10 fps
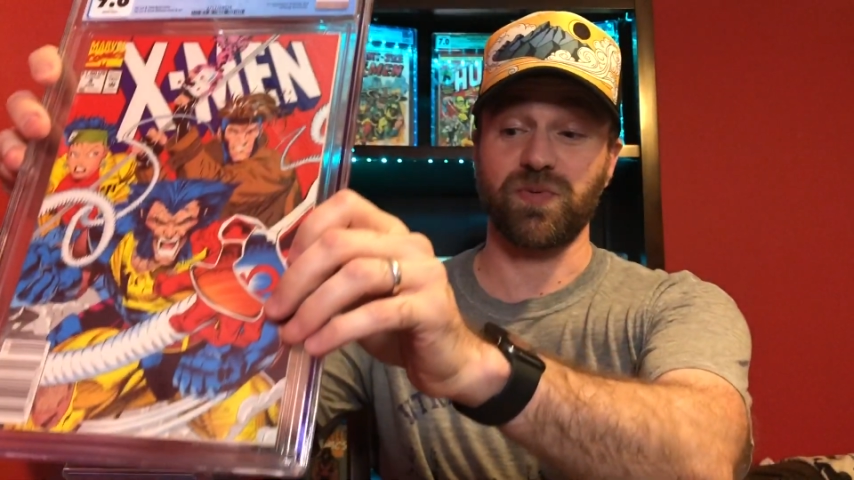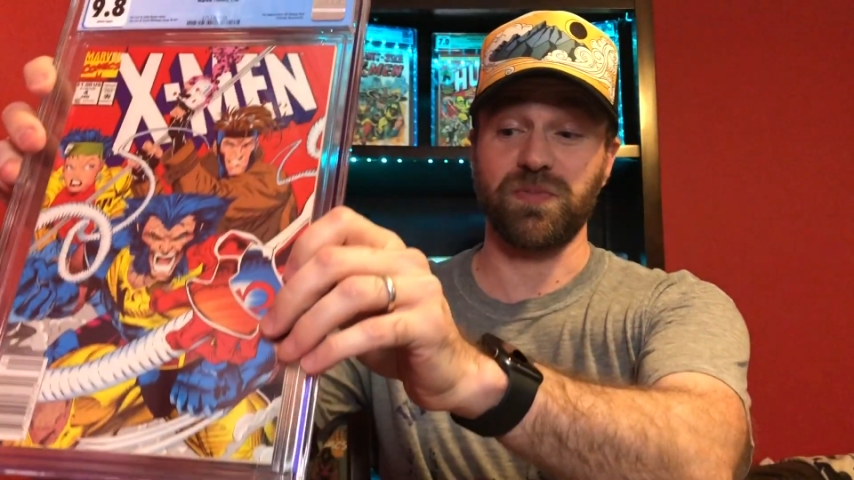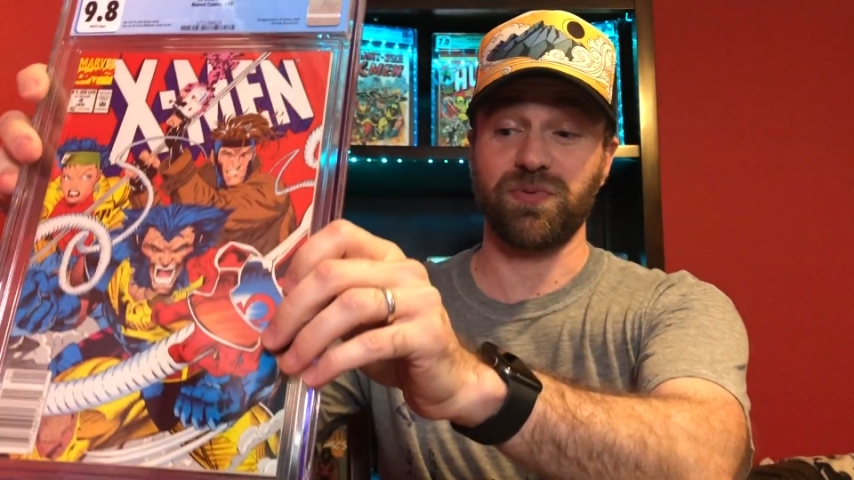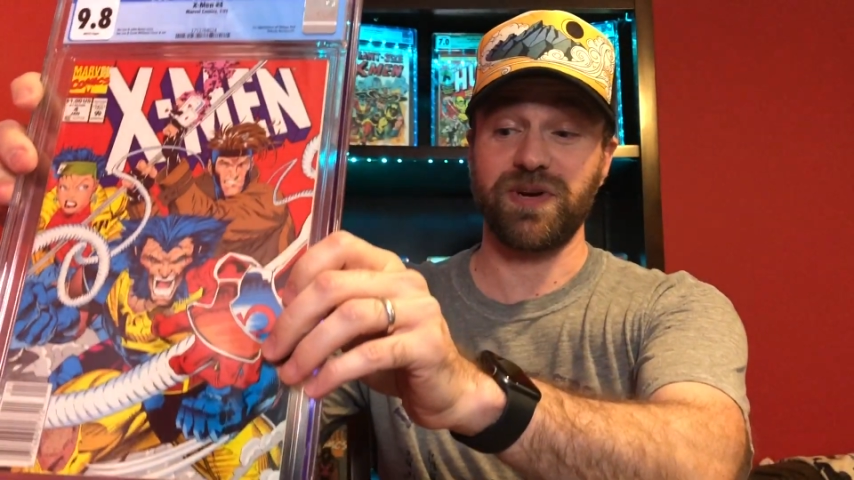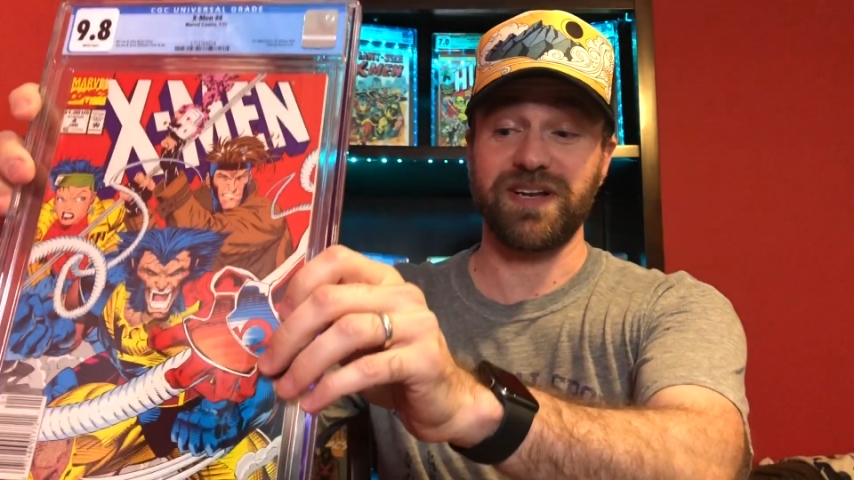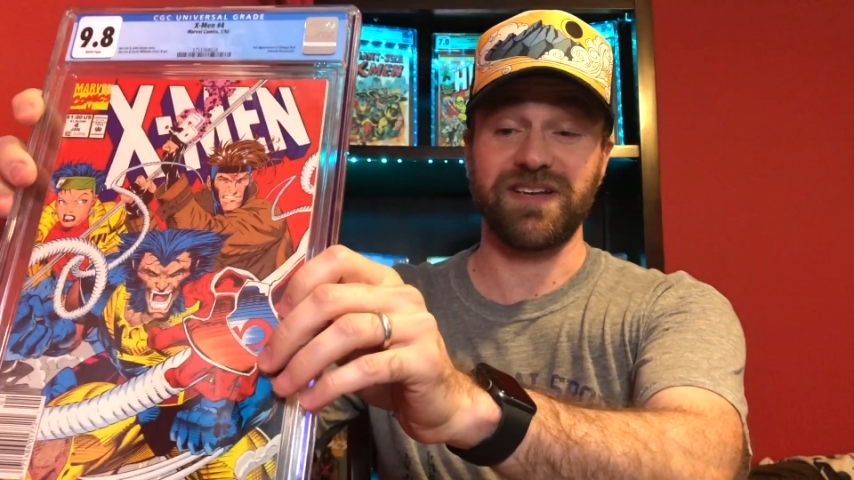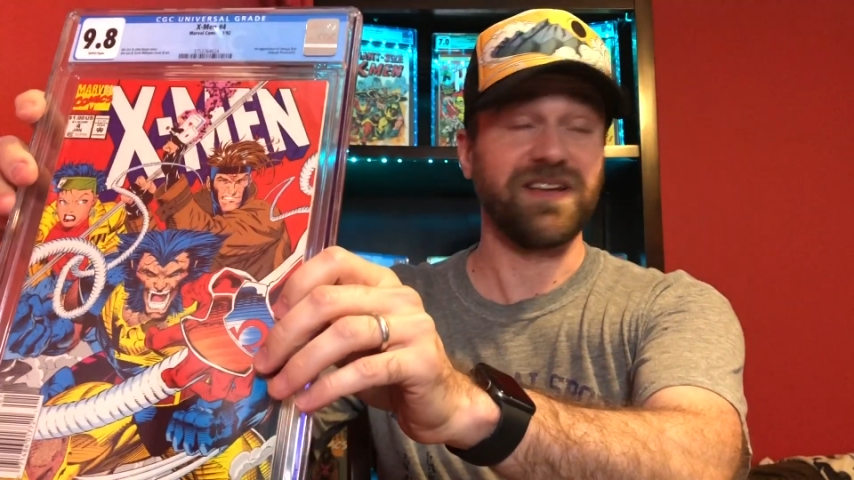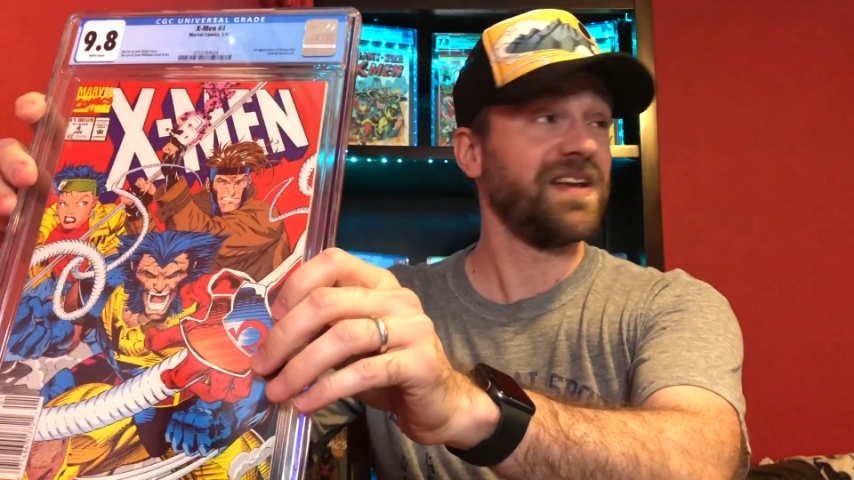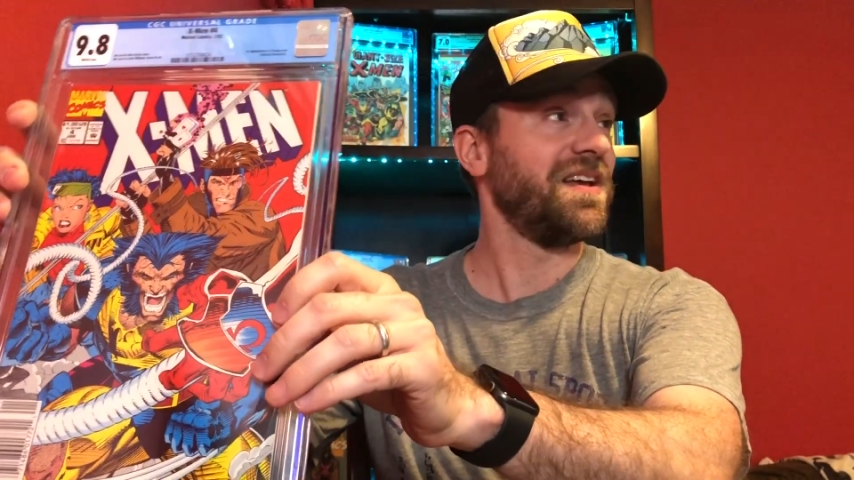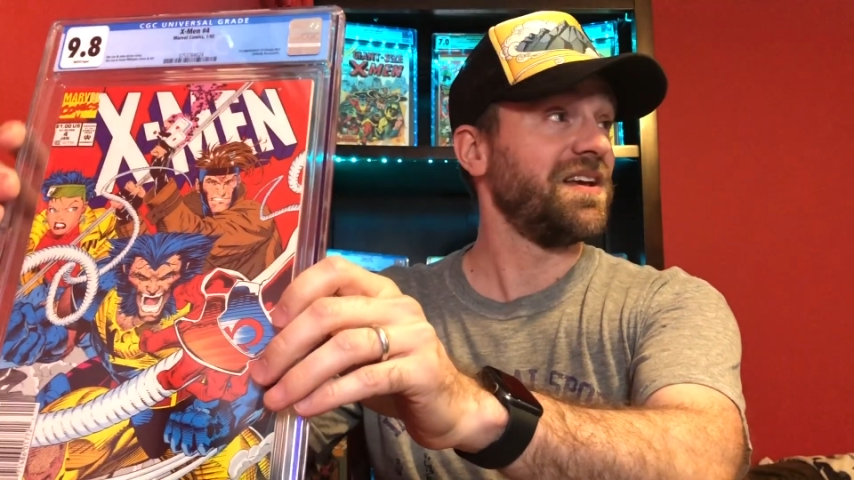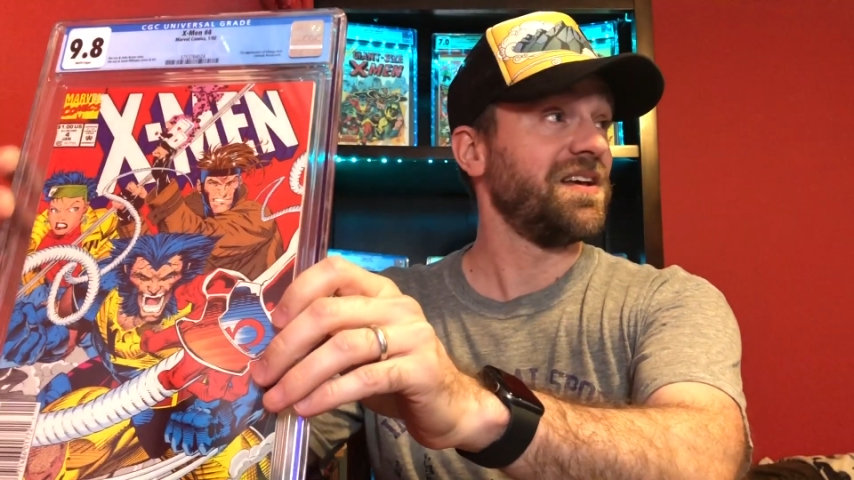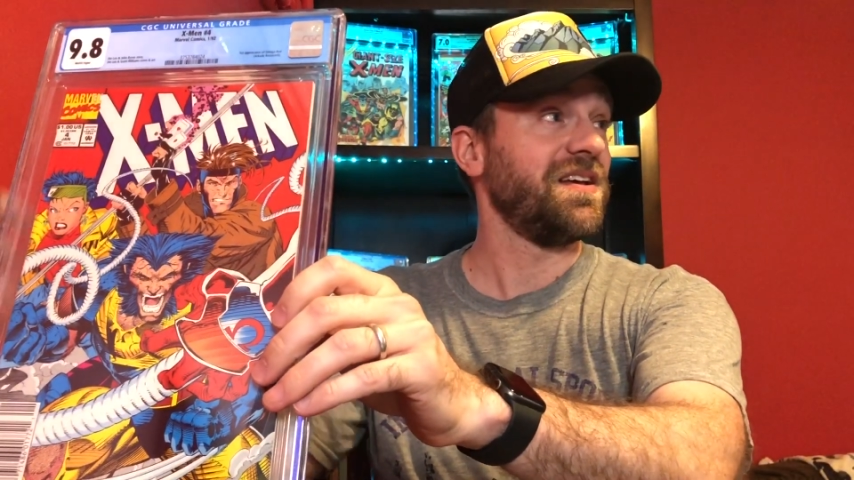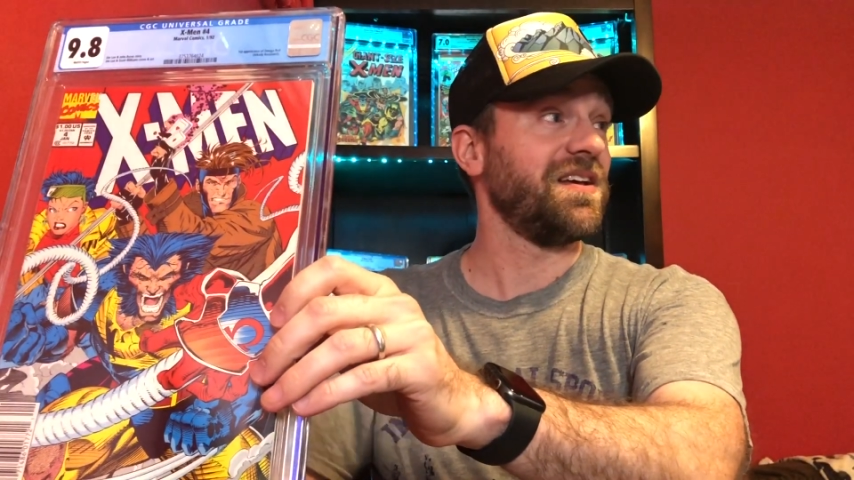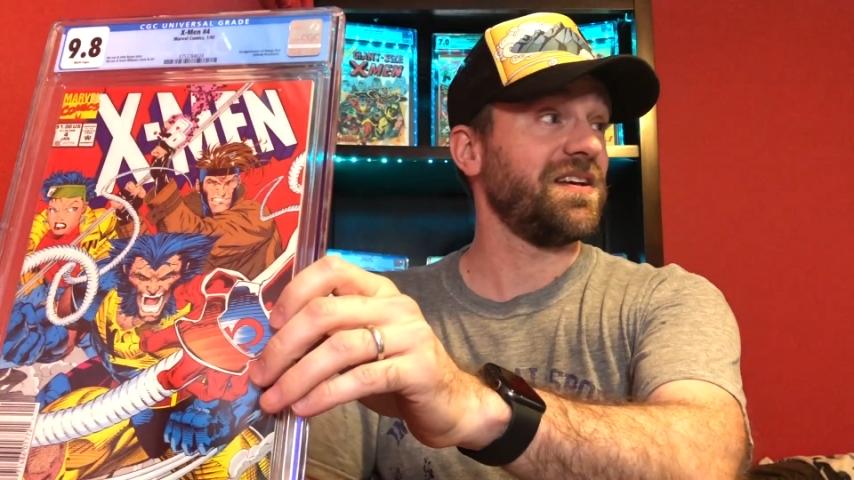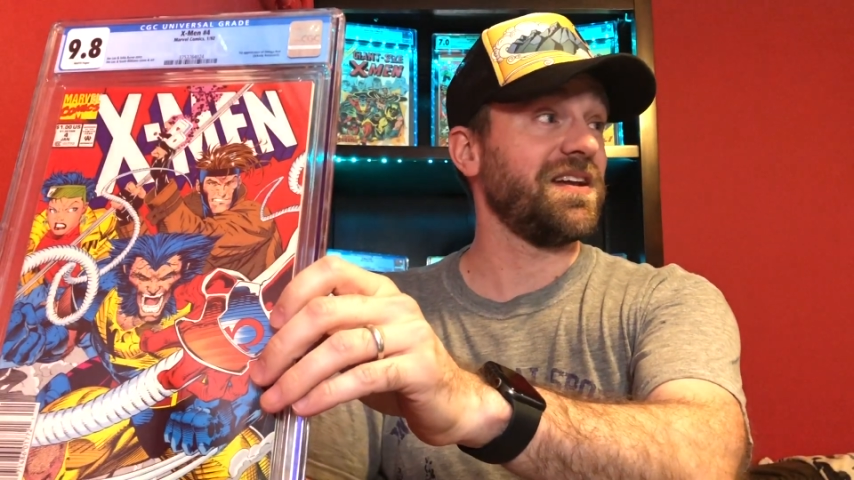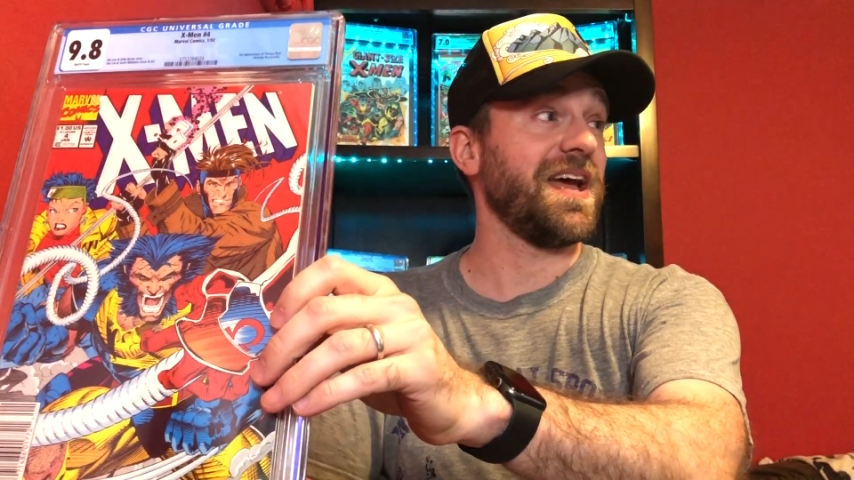were printed an